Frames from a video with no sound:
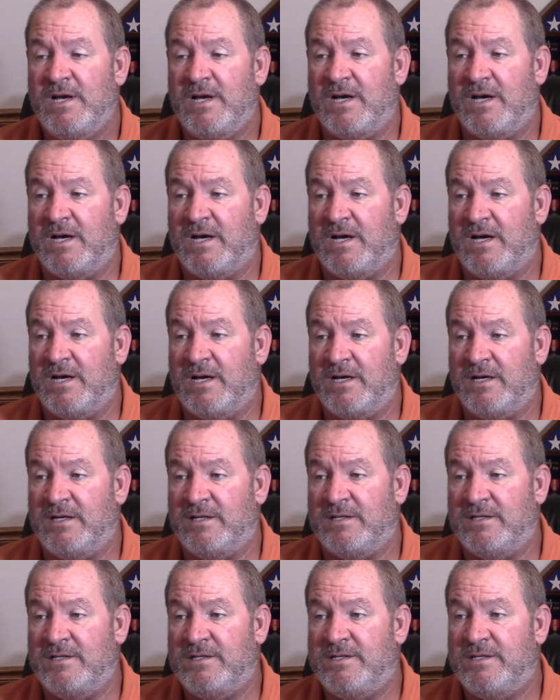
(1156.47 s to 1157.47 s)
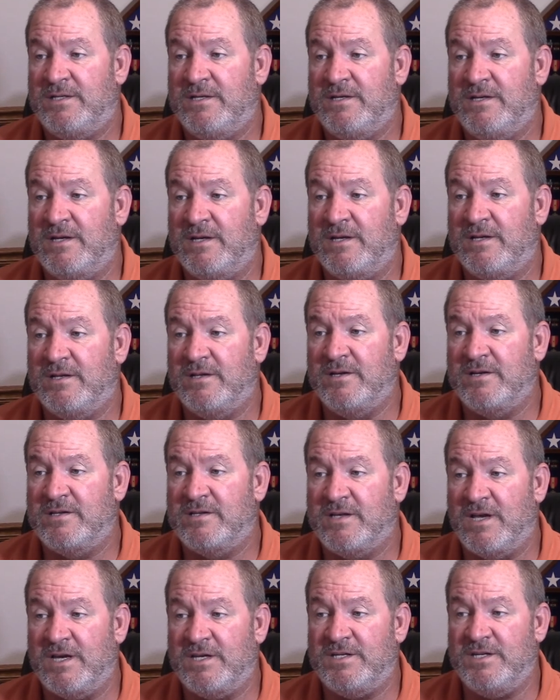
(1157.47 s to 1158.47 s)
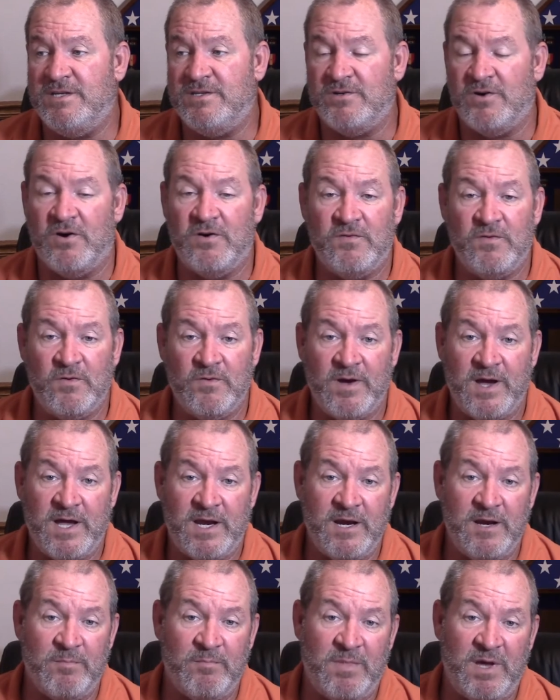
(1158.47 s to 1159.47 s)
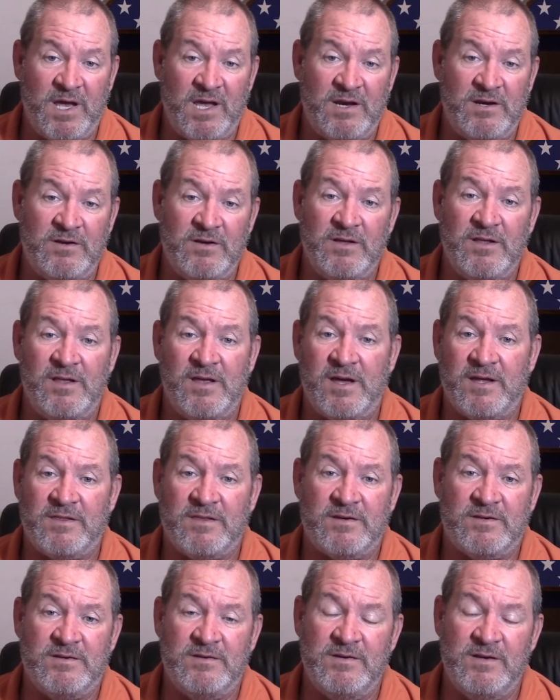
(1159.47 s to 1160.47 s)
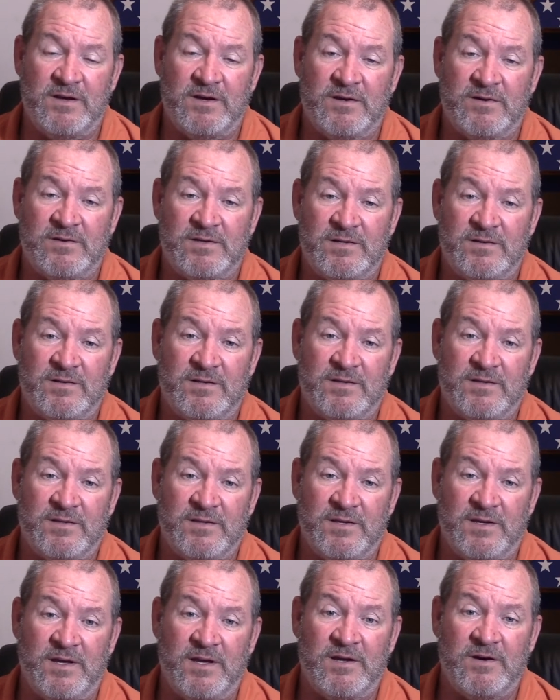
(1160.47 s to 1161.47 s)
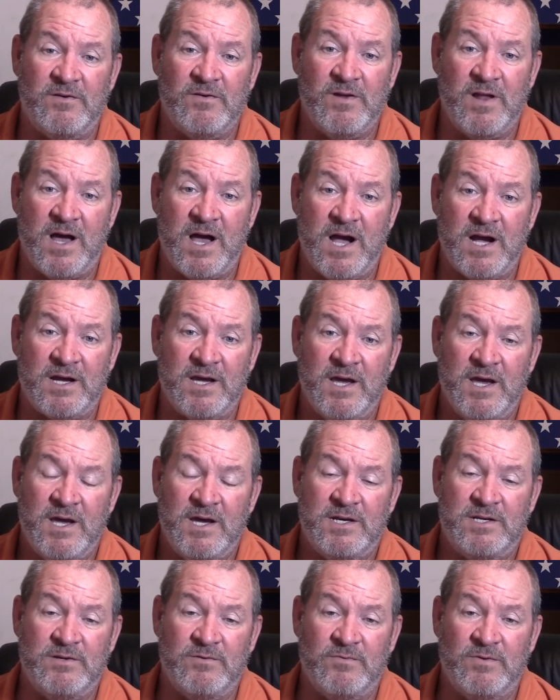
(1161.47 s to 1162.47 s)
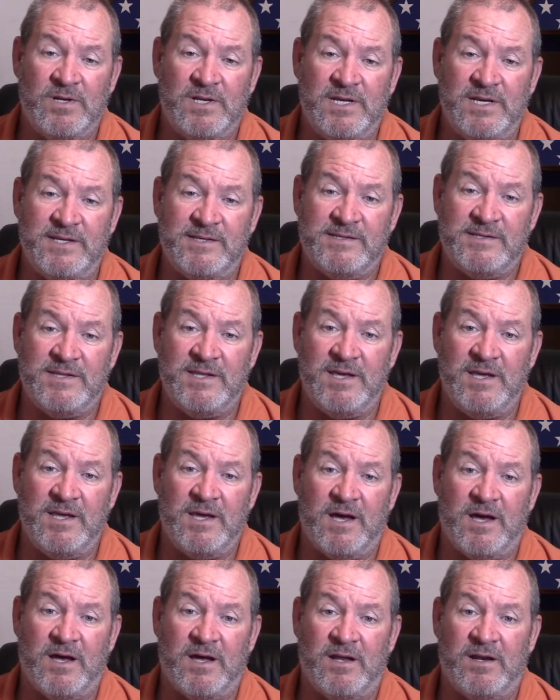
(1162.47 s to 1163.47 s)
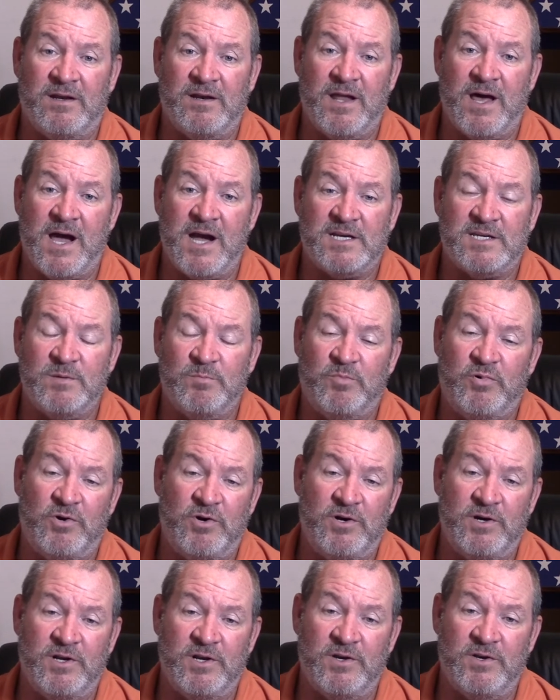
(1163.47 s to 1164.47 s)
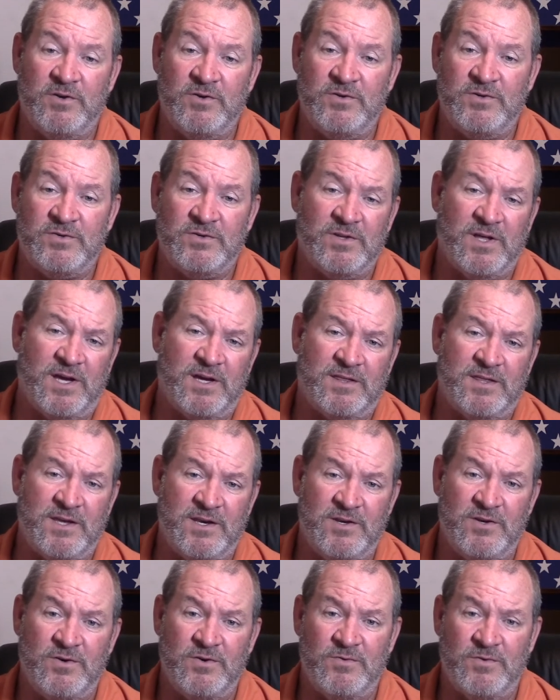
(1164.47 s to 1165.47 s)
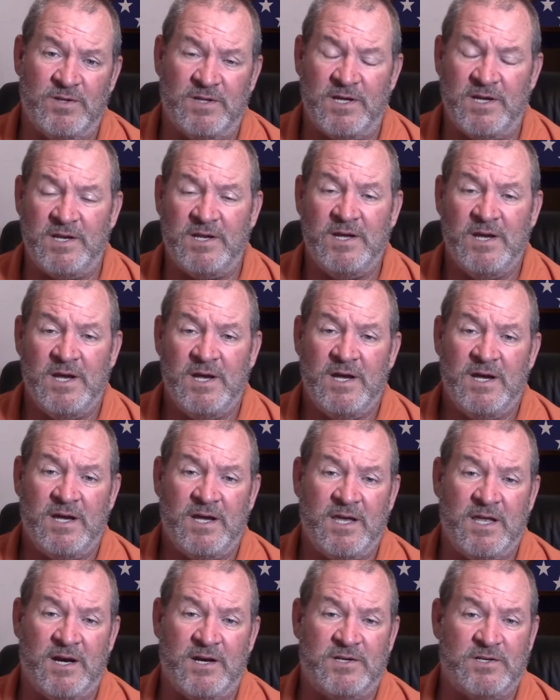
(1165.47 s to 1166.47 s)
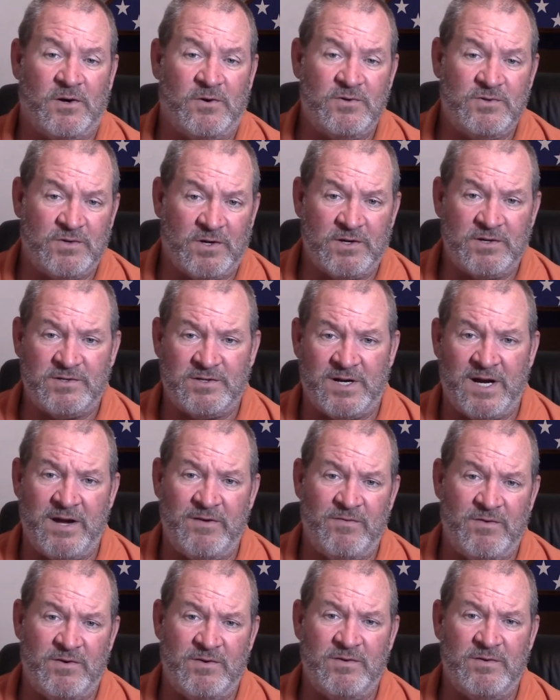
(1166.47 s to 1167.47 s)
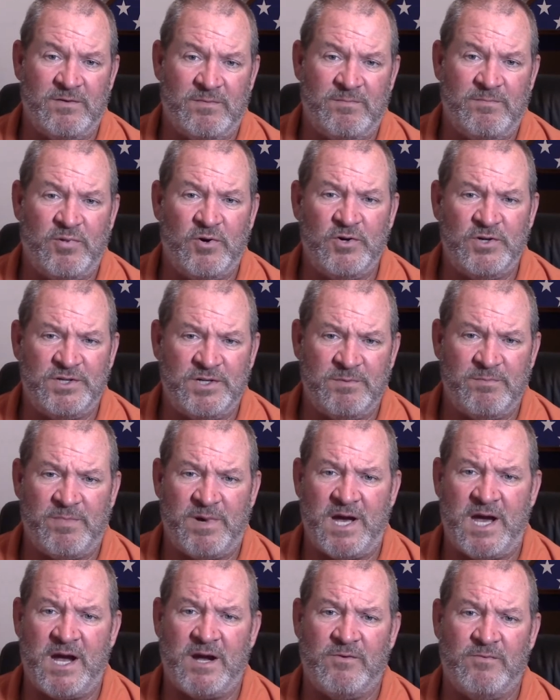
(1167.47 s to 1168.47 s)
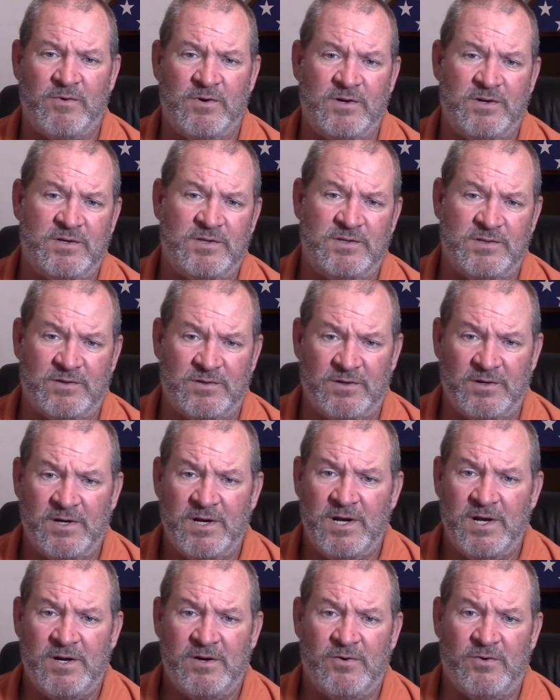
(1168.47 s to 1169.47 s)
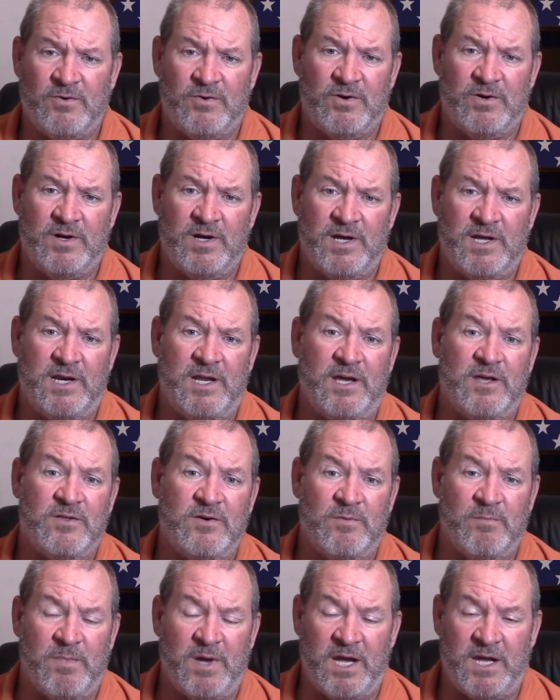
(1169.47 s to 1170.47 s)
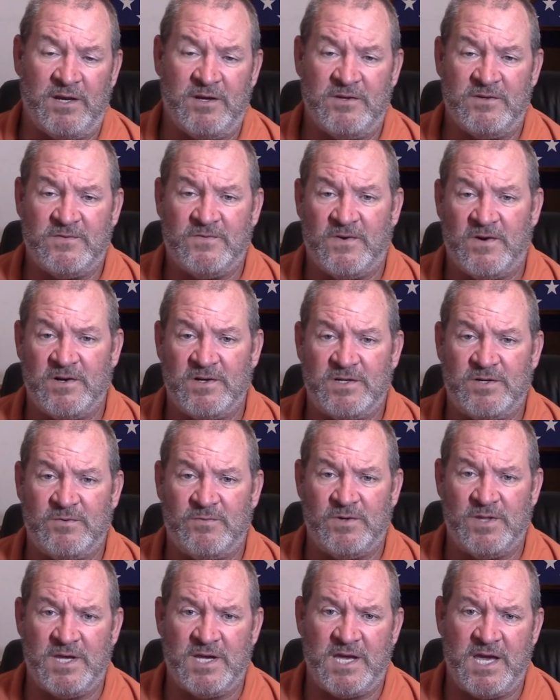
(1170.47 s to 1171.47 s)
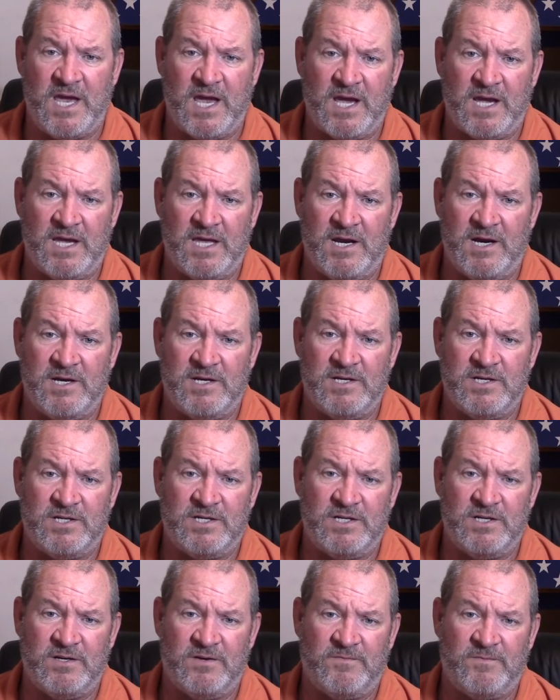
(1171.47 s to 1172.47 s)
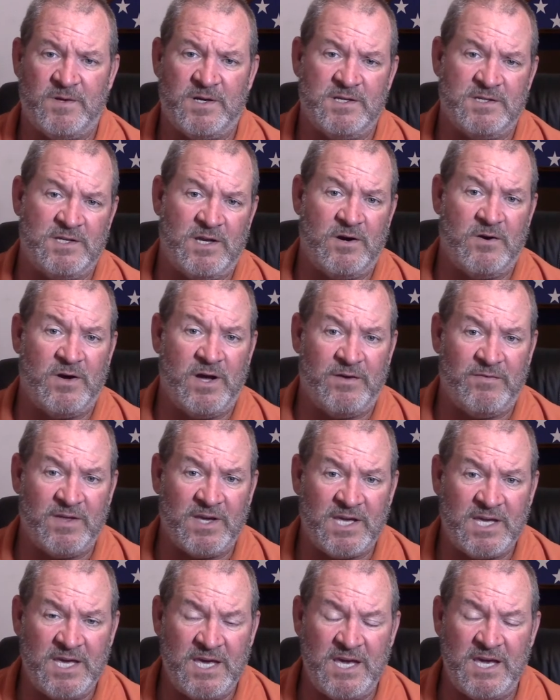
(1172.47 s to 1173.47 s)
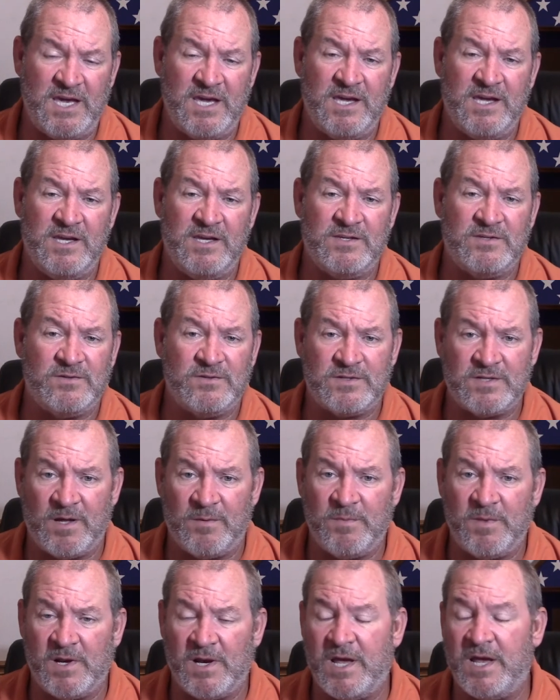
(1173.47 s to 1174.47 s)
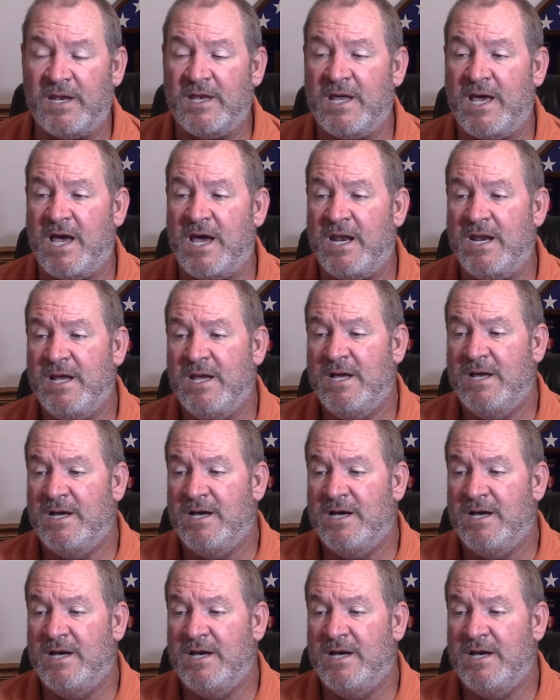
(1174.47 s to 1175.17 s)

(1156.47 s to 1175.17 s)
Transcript: Uh, it looks like she's overriding it manually, like the you know the the interlock to release the uh, lock to put it in neutral, like they do when they get a tow truck driver to push it backwards or or any other maintenance function where they can't get it to shift because they don't have the keys or something like that.